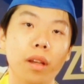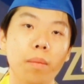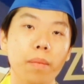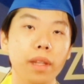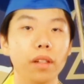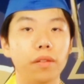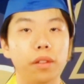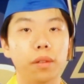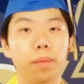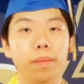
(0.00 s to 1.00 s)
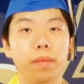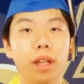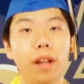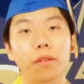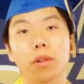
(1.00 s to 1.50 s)
Many of you
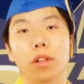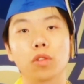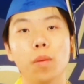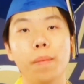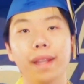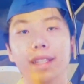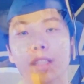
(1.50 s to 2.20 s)
have grown a tremendous